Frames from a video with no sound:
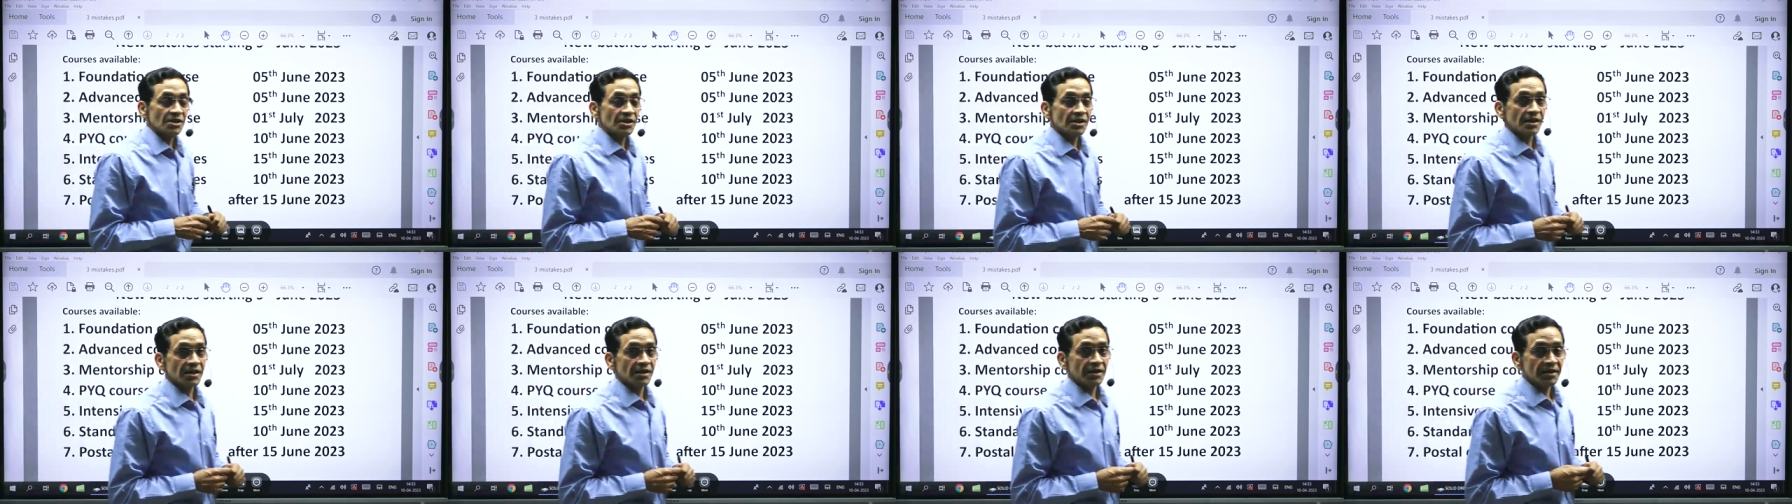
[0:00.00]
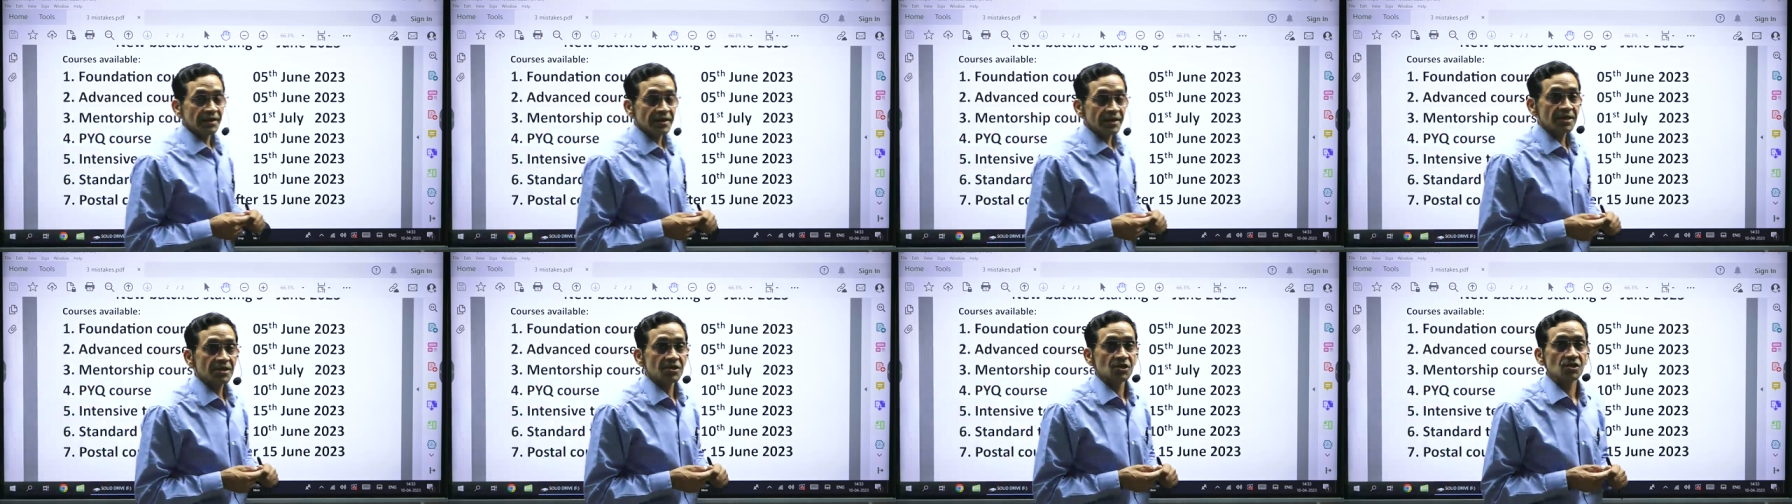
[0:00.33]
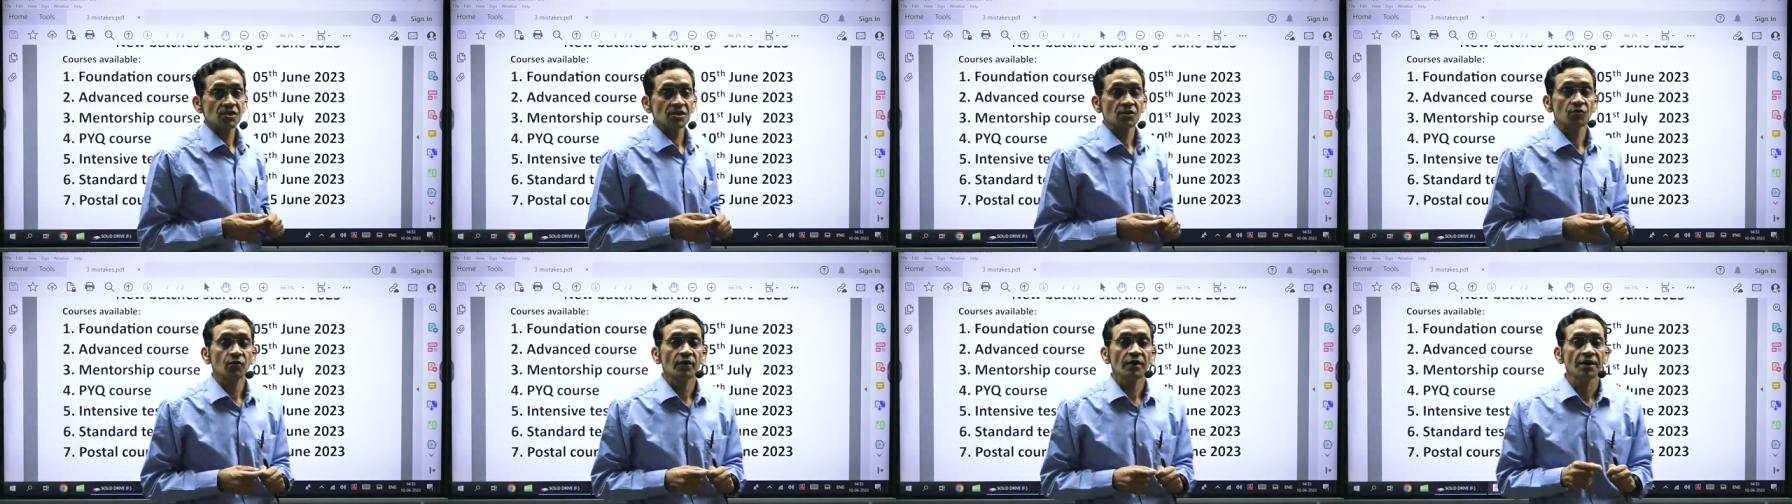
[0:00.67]
candidates
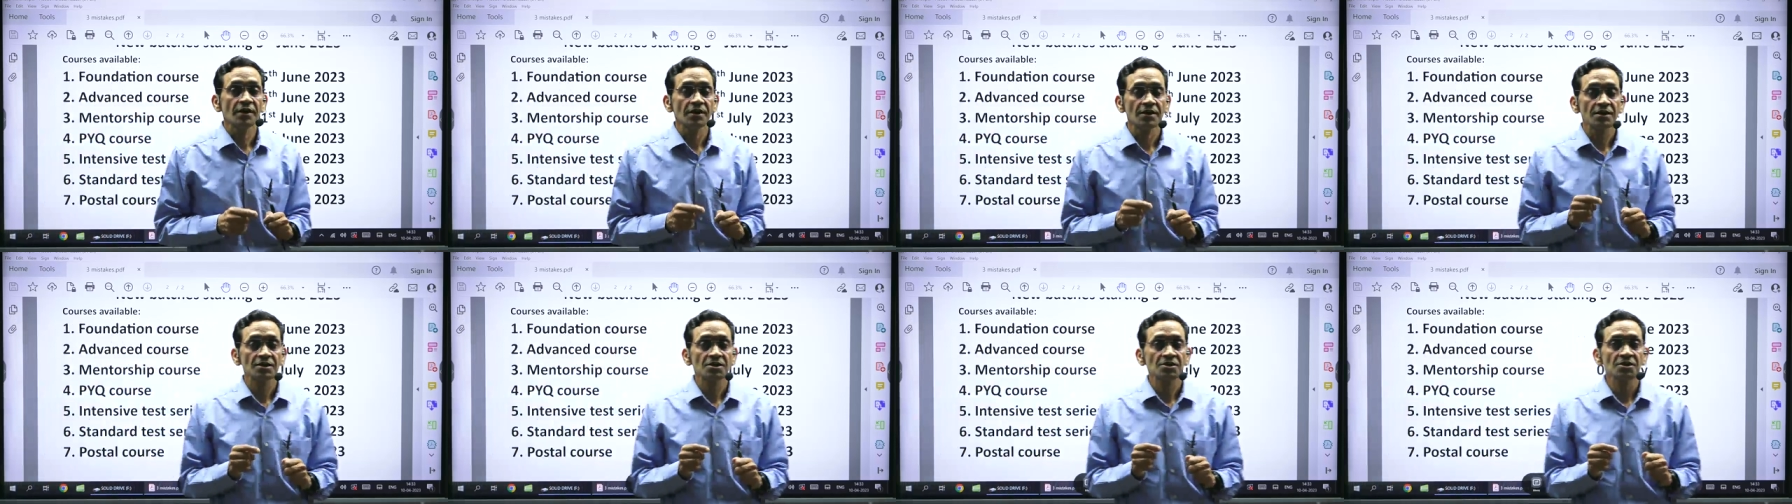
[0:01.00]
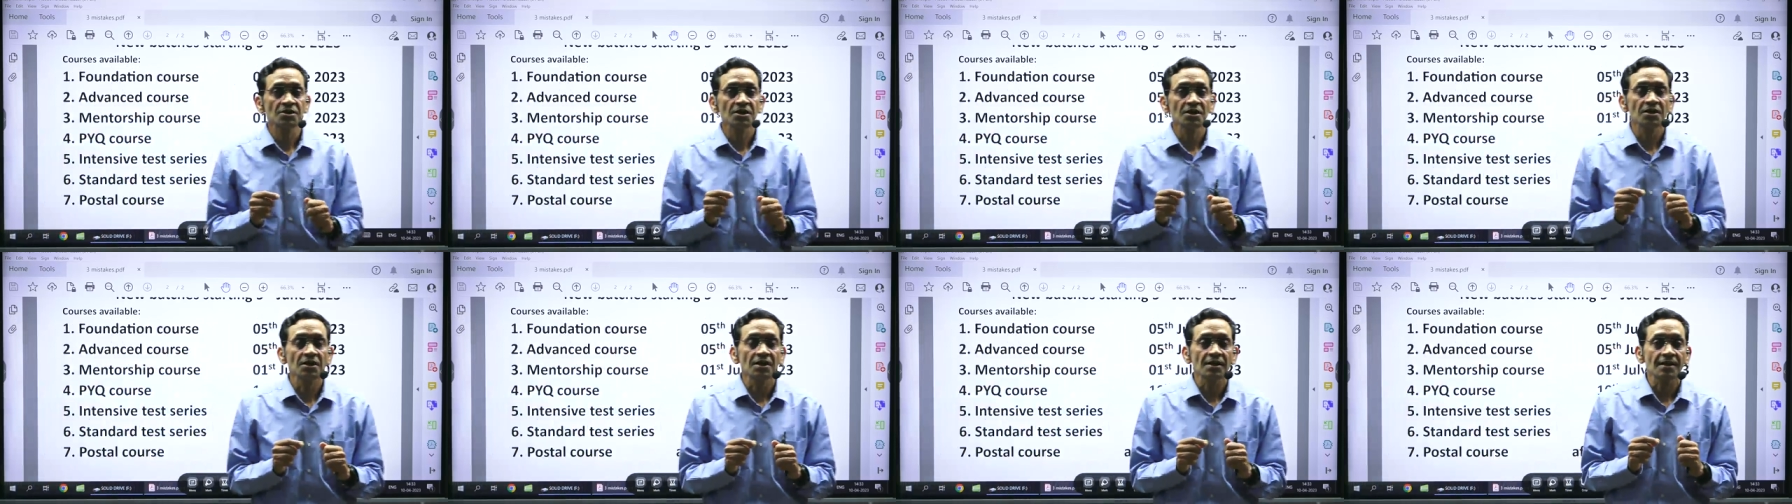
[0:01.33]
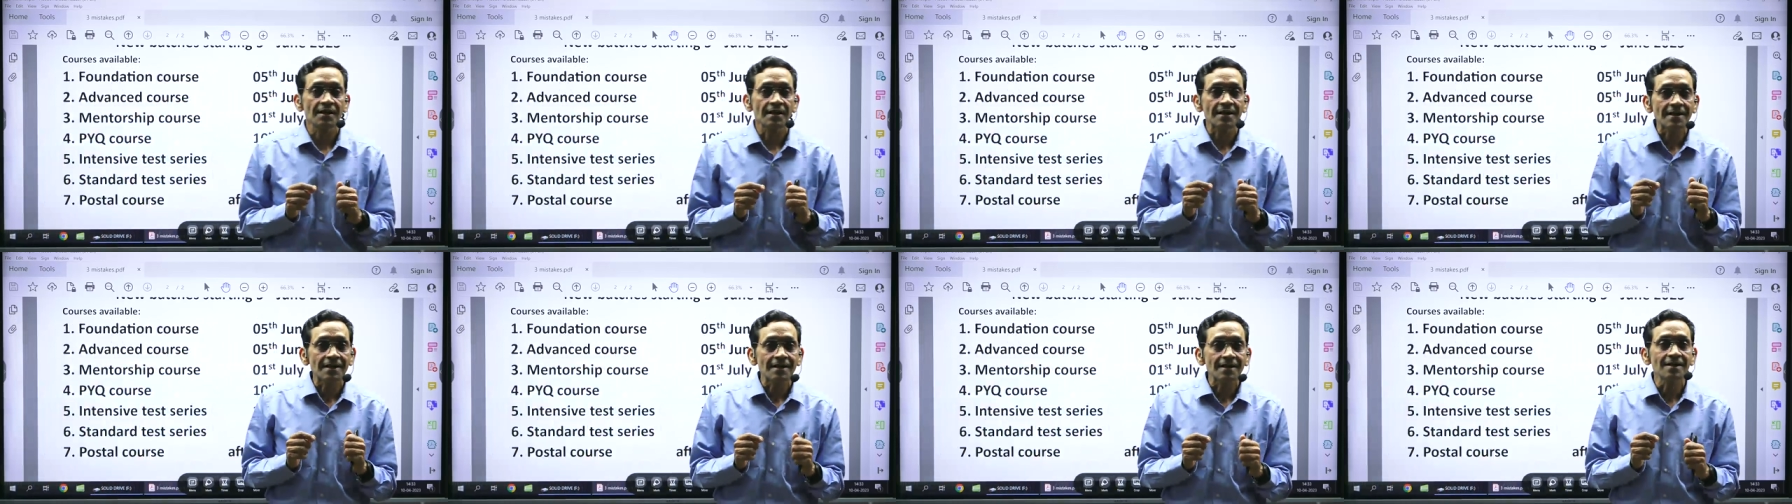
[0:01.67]
who are interested in
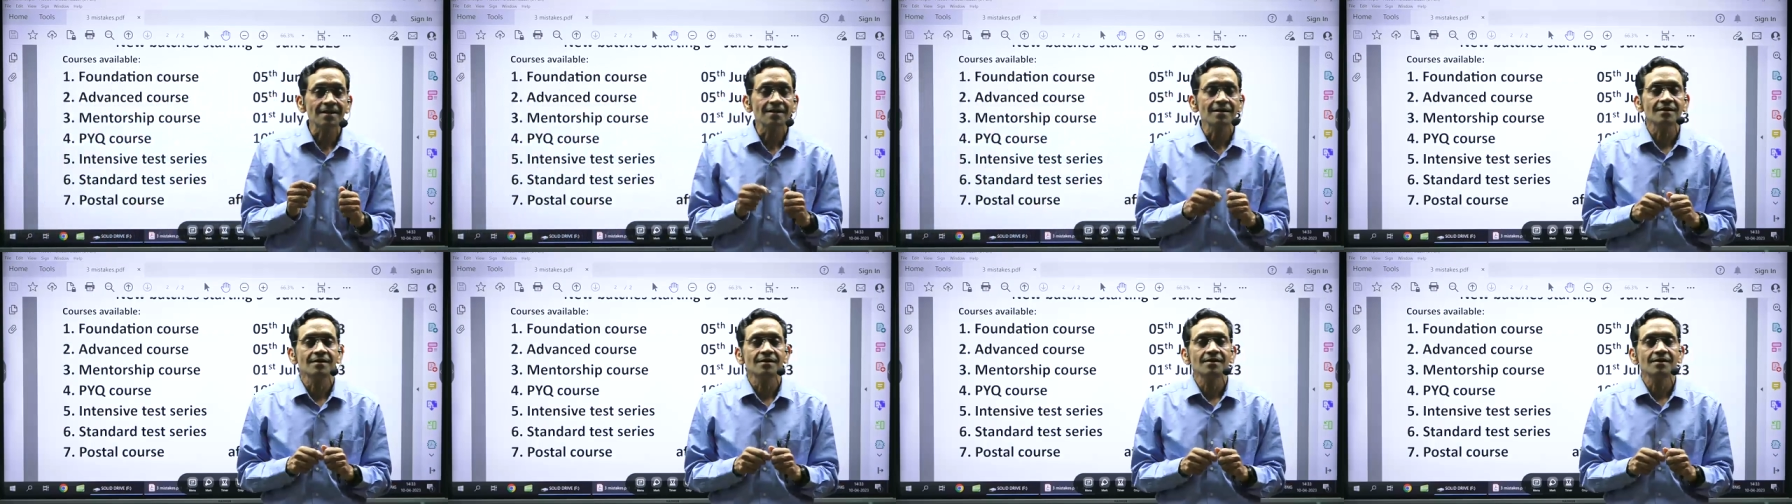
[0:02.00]
writing